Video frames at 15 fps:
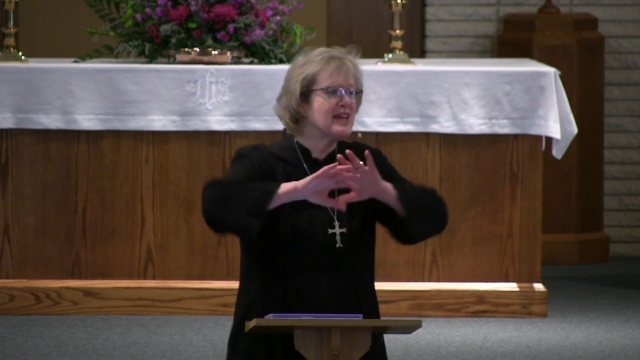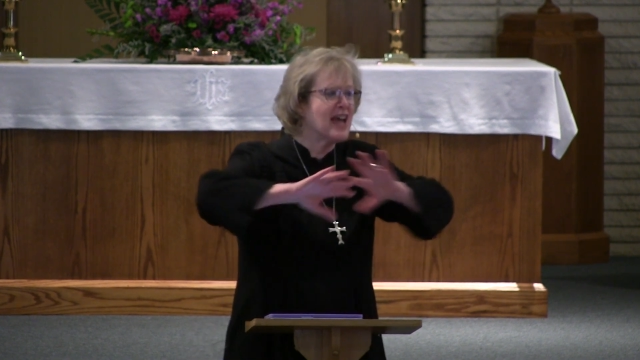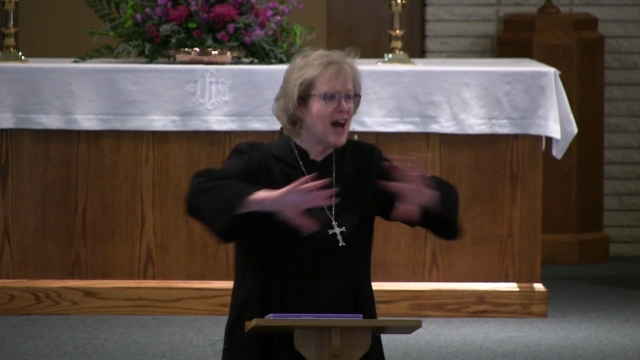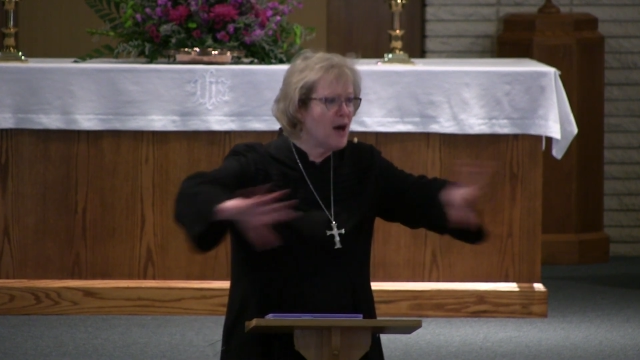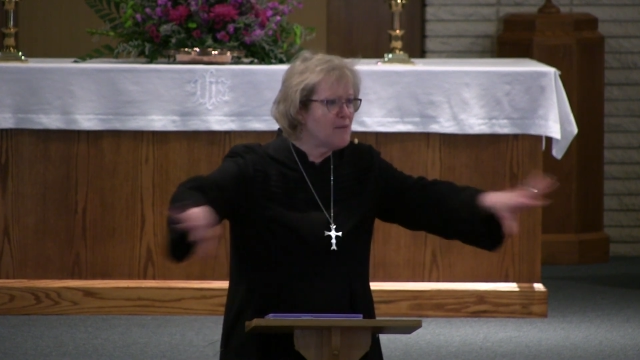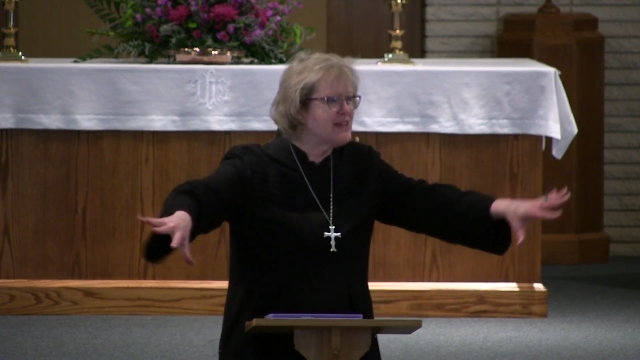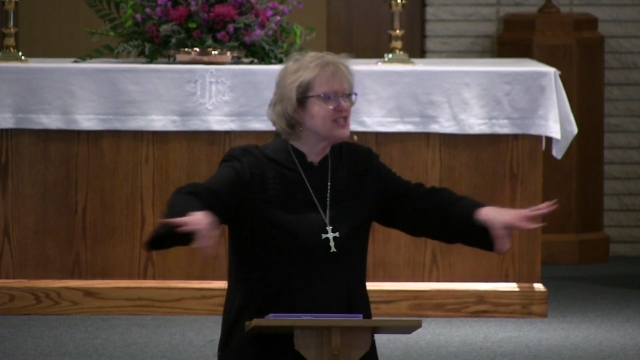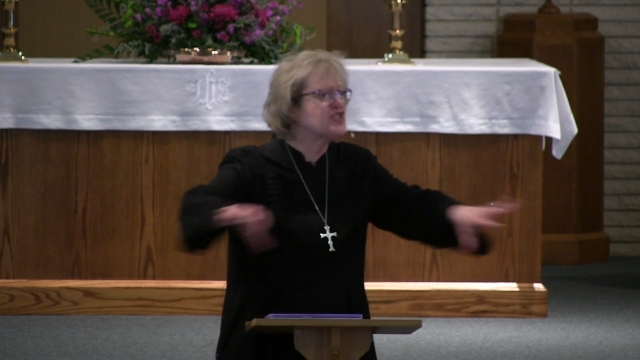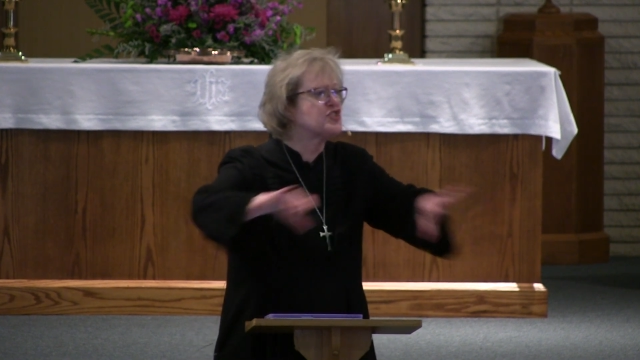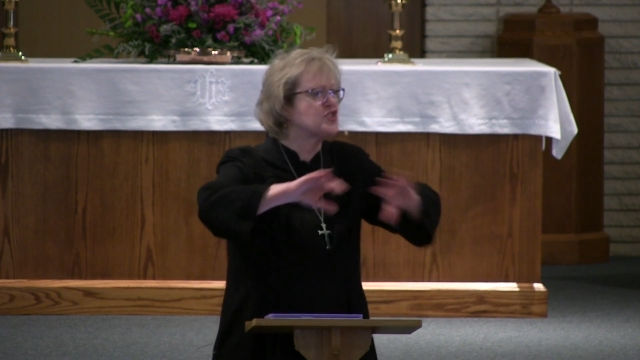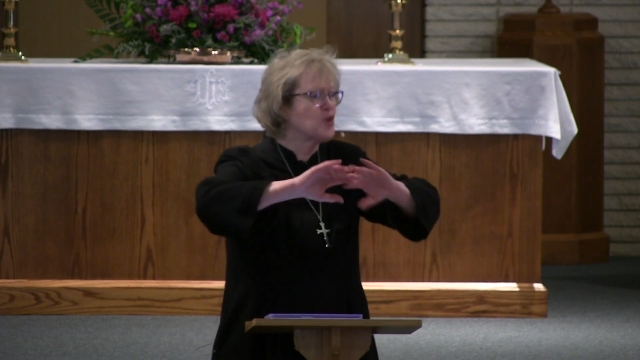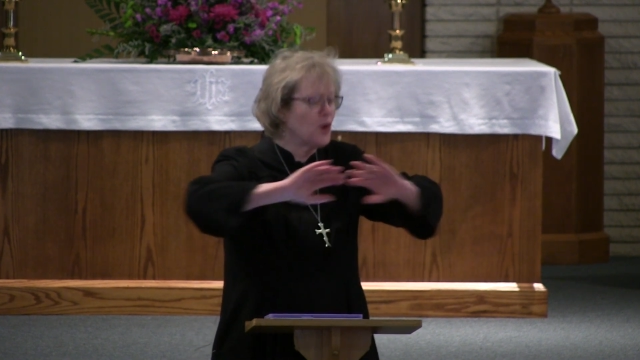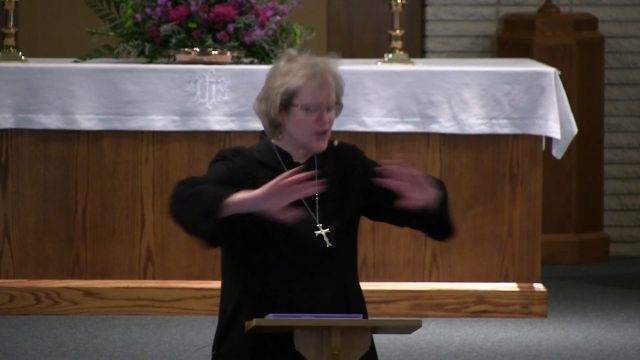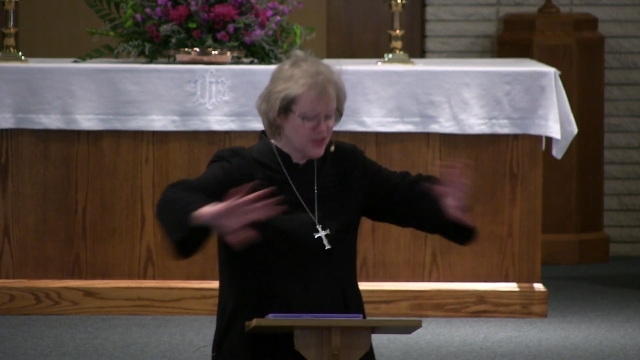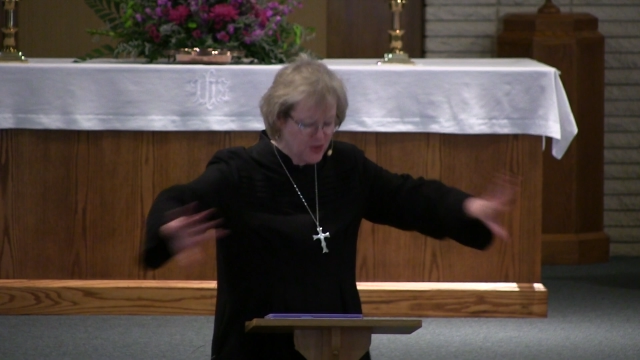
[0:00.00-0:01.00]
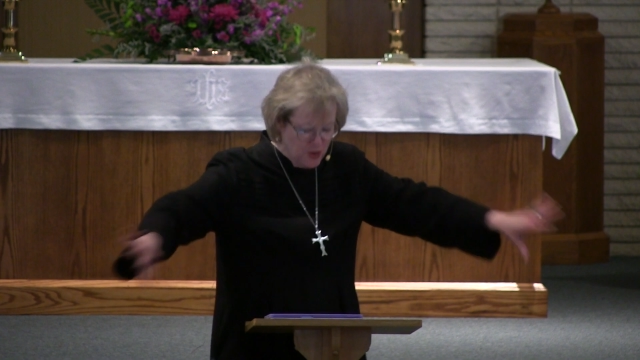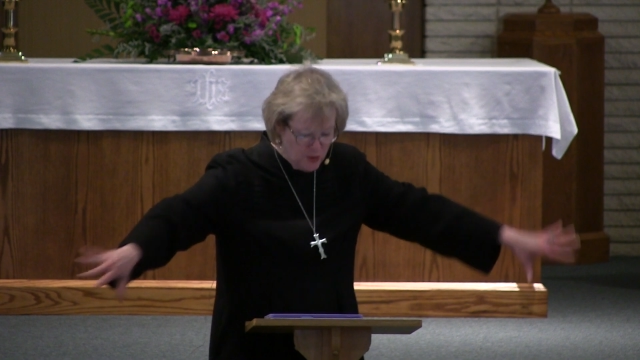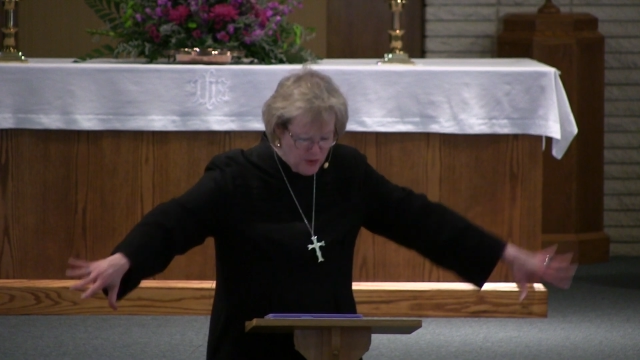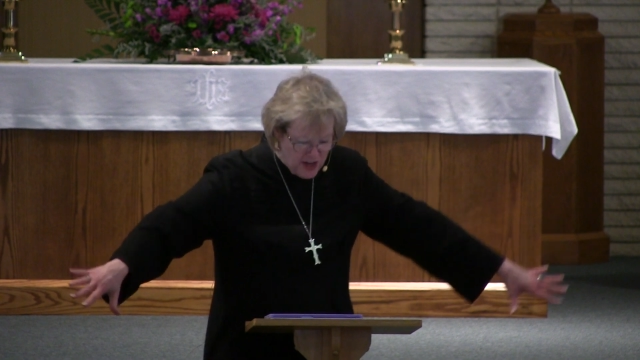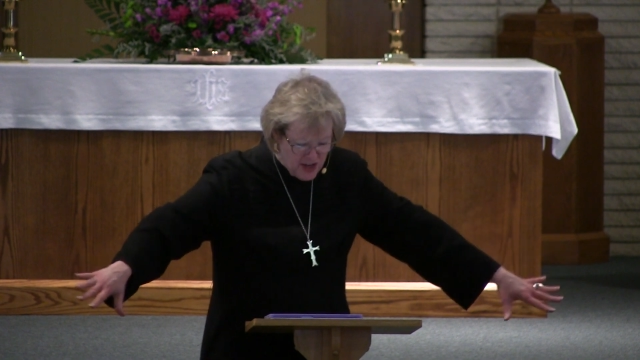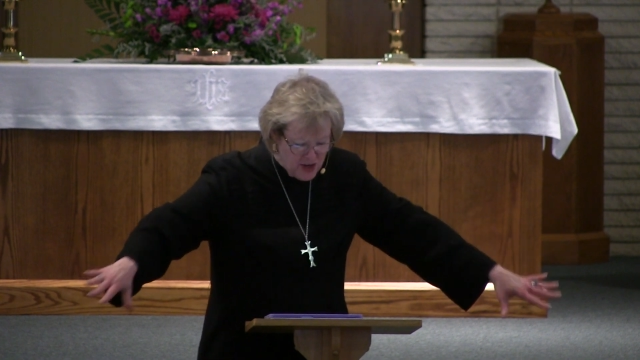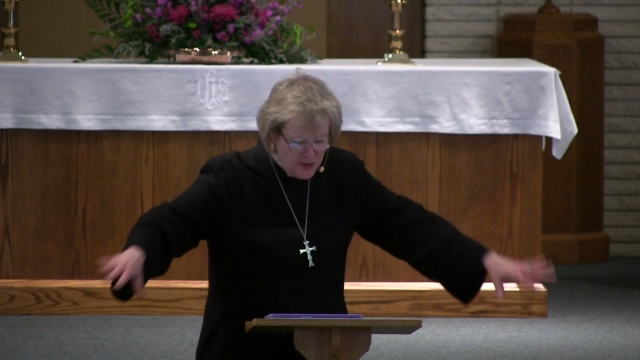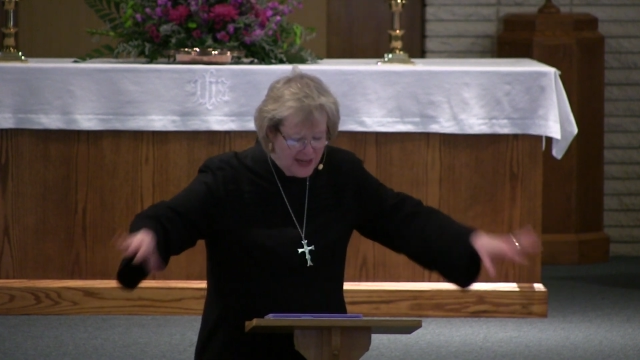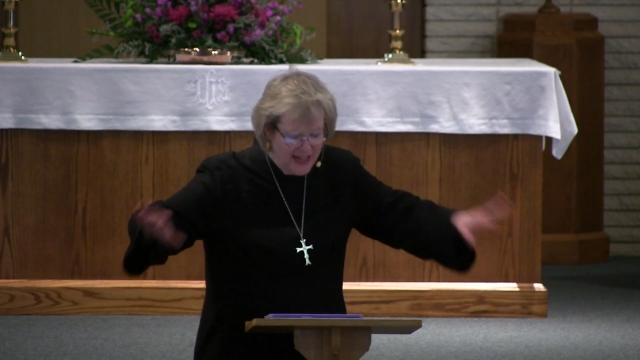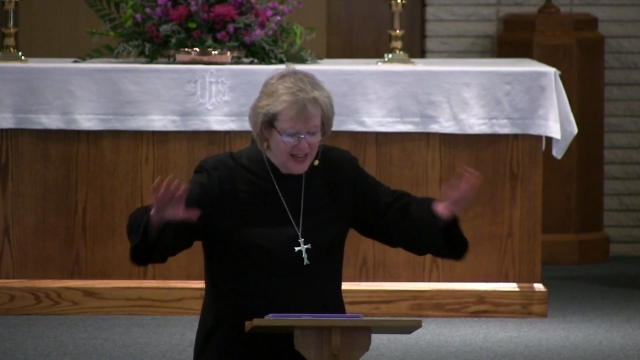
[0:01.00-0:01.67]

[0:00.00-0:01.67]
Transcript: help me sort through